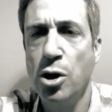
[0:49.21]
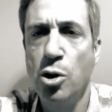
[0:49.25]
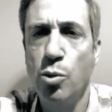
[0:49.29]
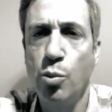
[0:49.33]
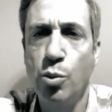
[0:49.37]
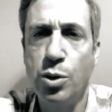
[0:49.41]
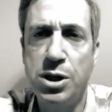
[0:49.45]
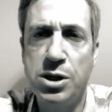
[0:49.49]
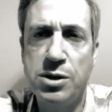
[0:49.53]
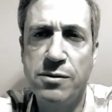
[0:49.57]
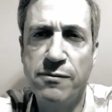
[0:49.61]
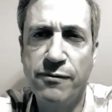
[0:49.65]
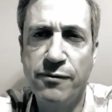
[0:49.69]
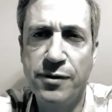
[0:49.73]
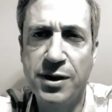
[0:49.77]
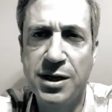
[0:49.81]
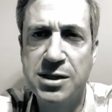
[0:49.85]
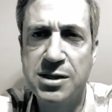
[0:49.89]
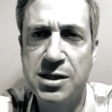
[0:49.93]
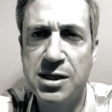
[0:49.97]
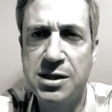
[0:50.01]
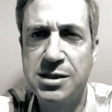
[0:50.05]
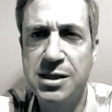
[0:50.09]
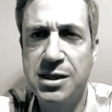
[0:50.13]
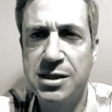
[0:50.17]
We need to fix
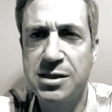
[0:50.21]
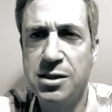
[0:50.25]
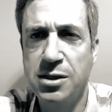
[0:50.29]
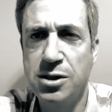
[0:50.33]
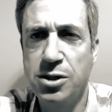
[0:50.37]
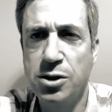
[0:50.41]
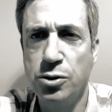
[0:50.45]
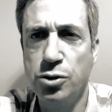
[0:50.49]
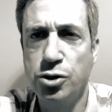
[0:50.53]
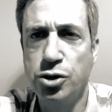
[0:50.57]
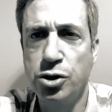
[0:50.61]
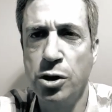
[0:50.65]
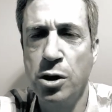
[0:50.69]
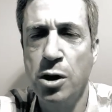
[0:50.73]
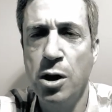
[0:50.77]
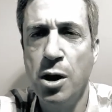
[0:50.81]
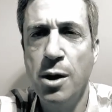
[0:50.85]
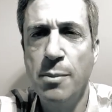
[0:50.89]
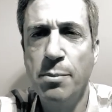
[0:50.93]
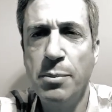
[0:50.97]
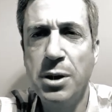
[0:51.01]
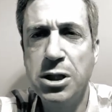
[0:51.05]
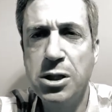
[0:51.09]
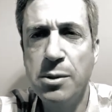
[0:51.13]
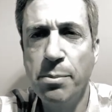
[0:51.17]
this institution.
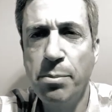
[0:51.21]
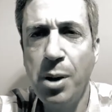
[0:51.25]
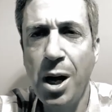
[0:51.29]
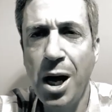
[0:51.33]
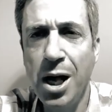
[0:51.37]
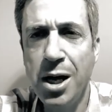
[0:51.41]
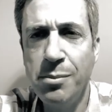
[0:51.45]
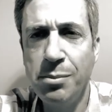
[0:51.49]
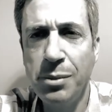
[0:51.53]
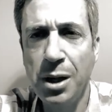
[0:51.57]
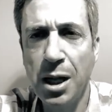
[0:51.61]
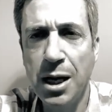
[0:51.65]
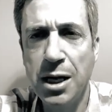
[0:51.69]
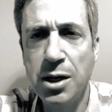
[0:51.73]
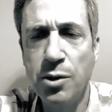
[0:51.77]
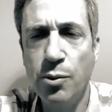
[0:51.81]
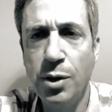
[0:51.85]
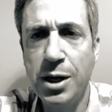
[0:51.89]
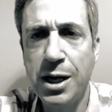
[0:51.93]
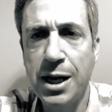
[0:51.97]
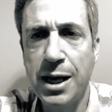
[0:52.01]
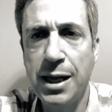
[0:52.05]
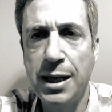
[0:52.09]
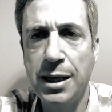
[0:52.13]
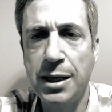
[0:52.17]
But the bottom line
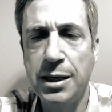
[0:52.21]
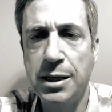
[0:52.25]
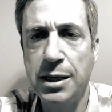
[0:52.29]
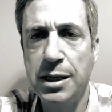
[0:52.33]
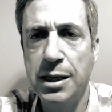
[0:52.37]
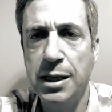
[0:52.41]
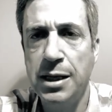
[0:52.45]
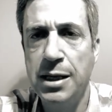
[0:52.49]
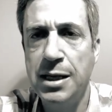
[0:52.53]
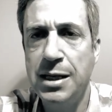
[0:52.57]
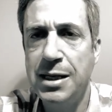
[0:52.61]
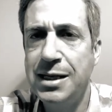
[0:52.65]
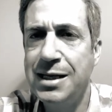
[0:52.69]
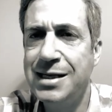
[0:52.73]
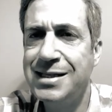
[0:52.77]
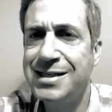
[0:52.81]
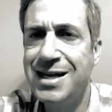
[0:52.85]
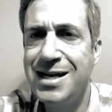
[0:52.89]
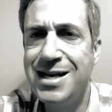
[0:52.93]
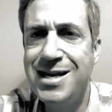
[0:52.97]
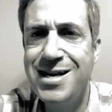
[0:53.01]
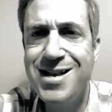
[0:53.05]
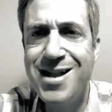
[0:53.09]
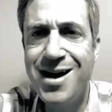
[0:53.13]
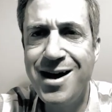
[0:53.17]
reality is
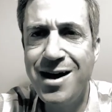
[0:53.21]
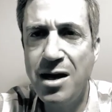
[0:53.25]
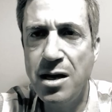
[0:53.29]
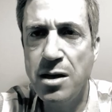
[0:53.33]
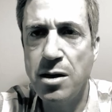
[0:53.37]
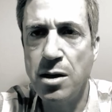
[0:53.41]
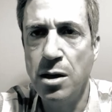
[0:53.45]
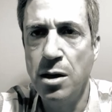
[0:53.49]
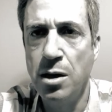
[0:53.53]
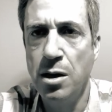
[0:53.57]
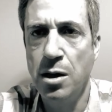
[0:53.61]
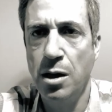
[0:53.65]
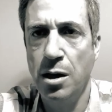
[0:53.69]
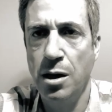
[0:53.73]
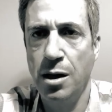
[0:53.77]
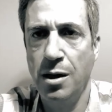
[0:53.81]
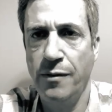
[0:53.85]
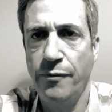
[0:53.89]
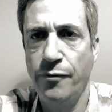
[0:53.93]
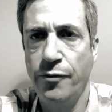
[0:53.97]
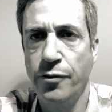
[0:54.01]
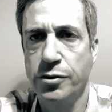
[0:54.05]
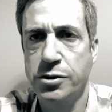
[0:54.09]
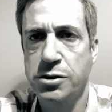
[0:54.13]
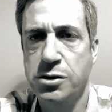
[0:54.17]
that none
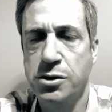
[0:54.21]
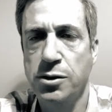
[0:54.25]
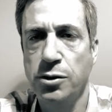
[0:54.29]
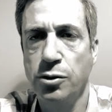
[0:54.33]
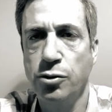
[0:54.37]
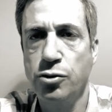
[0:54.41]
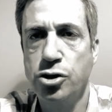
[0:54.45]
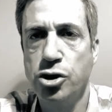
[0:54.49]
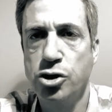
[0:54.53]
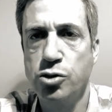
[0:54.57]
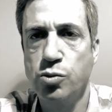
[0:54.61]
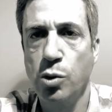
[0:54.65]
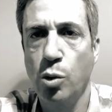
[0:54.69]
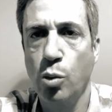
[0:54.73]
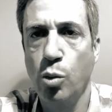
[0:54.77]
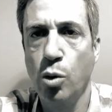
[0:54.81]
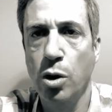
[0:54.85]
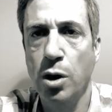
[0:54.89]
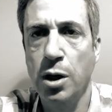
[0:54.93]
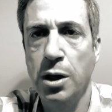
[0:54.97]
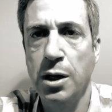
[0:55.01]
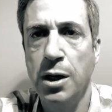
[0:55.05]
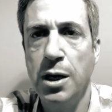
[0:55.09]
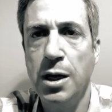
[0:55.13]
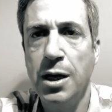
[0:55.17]
of those solutions will
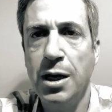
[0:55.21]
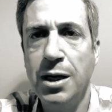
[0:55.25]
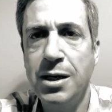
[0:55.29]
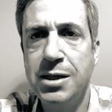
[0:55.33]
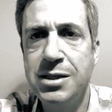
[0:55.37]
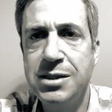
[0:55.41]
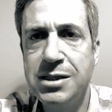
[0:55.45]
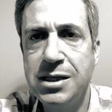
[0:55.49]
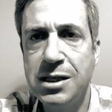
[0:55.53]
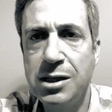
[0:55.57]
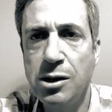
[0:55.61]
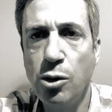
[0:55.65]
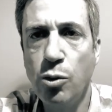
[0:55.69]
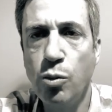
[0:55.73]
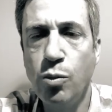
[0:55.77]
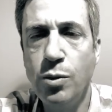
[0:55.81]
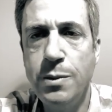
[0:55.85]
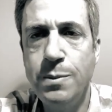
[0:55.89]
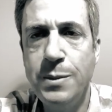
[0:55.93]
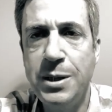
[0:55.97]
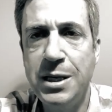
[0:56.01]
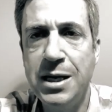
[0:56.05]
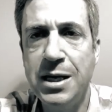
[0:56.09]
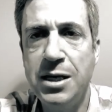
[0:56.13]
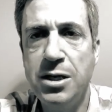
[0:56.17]
work until we
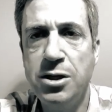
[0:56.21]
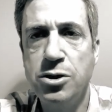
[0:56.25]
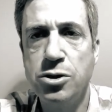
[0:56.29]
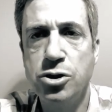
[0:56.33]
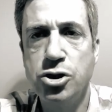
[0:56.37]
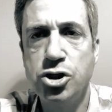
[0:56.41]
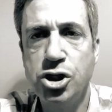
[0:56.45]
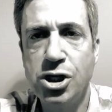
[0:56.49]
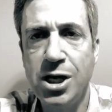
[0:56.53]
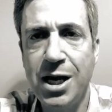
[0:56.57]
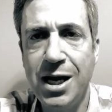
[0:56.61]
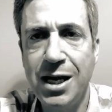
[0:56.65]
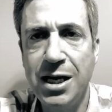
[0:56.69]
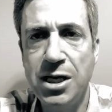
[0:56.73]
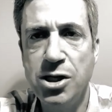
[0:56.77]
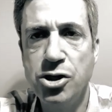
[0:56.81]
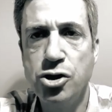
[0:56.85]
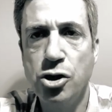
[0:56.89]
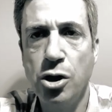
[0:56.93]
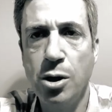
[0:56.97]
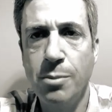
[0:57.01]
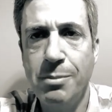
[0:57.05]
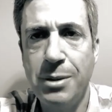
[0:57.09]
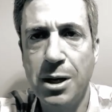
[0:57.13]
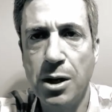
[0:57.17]
begin to change
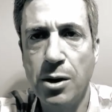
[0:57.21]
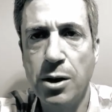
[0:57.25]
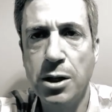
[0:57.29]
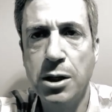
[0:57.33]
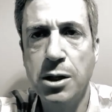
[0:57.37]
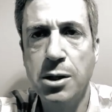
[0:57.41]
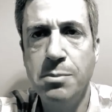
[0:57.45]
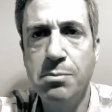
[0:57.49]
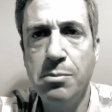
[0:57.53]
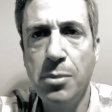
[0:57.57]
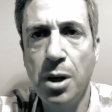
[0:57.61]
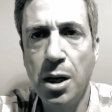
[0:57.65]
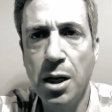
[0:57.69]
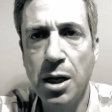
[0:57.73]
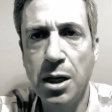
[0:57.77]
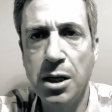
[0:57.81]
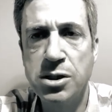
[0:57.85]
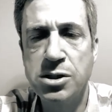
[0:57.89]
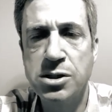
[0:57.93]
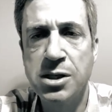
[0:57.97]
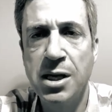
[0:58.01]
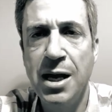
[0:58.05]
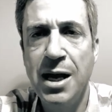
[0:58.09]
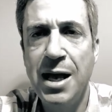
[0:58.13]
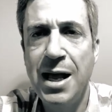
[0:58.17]
American
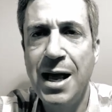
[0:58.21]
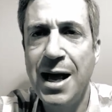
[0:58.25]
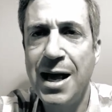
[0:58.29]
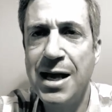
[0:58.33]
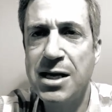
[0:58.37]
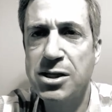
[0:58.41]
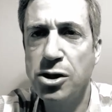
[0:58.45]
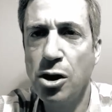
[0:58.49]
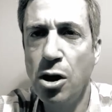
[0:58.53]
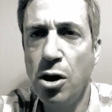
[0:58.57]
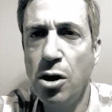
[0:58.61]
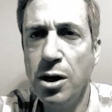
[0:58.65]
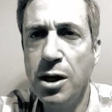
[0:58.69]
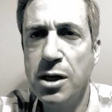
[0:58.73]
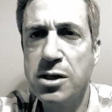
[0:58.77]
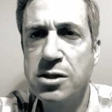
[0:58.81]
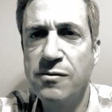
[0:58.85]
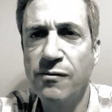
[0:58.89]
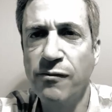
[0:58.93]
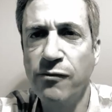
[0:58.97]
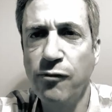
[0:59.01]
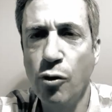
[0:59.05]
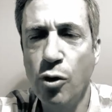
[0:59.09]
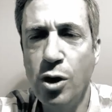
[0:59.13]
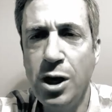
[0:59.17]
minds as long as
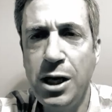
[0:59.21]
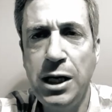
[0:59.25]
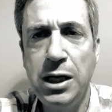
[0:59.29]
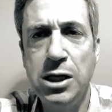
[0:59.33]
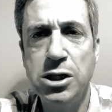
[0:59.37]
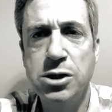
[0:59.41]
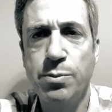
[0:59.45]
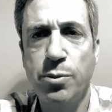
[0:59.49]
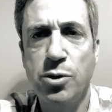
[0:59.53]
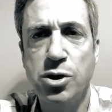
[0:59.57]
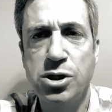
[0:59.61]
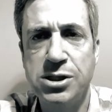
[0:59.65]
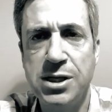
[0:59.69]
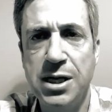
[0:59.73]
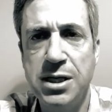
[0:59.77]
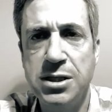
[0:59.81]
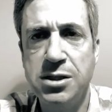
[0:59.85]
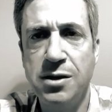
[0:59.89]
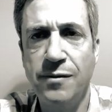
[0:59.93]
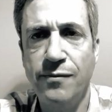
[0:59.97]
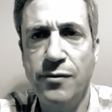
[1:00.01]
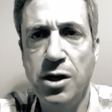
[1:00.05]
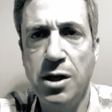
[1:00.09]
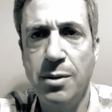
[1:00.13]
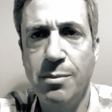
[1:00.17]
40-ish percent
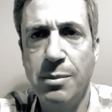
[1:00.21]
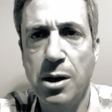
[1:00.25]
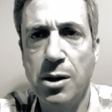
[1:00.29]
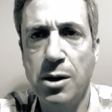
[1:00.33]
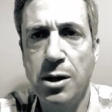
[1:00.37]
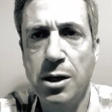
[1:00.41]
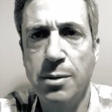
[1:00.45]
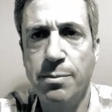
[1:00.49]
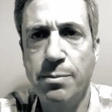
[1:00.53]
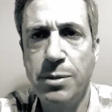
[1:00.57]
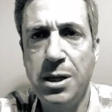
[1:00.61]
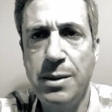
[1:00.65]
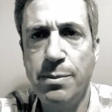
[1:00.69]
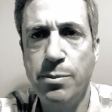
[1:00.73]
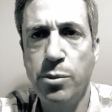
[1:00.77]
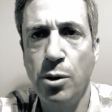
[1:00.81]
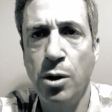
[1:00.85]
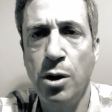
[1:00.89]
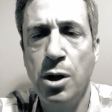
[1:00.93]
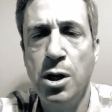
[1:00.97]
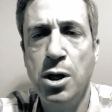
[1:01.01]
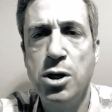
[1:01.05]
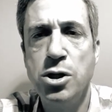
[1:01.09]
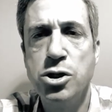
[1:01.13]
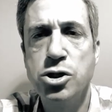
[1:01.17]
of the American people
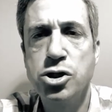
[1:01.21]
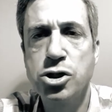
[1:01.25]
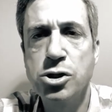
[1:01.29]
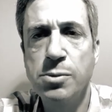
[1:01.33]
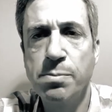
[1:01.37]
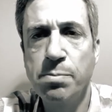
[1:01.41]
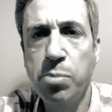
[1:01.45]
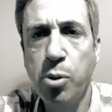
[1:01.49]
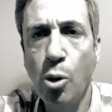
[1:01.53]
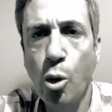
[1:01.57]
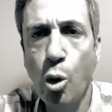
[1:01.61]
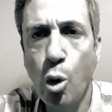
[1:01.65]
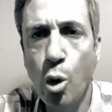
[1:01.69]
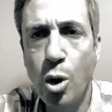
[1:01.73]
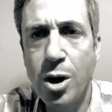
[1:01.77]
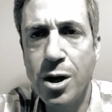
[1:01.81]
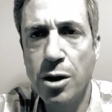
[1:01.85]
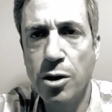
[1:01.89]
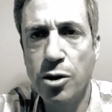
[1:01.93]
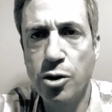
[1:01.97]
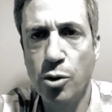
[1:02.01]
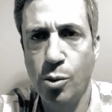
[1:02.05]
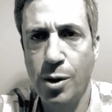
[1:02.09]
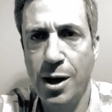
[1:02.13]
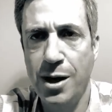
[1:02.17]

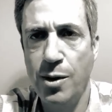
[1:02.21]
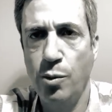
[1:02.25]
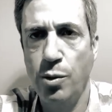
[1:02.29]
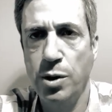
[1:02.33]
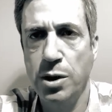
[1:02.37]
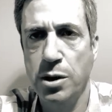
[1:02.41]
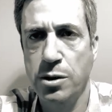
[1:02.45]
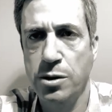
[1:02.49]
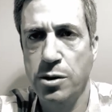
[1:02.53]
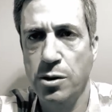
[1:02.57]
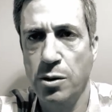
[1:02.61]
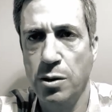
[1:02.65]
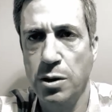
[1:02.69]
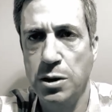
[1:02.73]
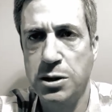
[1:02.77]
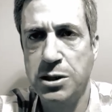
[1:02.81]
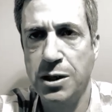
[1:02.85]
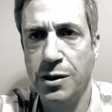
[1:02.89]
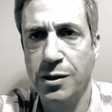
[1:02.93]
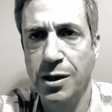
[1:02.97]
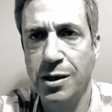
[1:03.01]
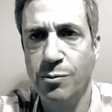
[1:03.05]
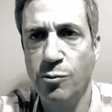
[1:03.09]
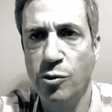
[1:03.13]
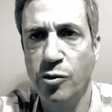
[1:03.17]
support the right-wing
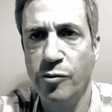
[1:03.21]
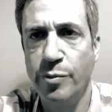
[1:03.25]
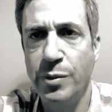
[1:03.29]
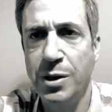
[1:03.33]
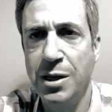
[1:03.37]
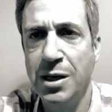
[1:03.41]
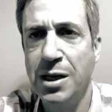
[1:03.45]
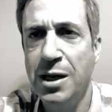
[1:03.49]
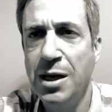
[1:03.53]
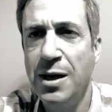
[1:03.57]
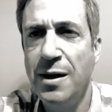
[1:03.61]
authoritarian movement,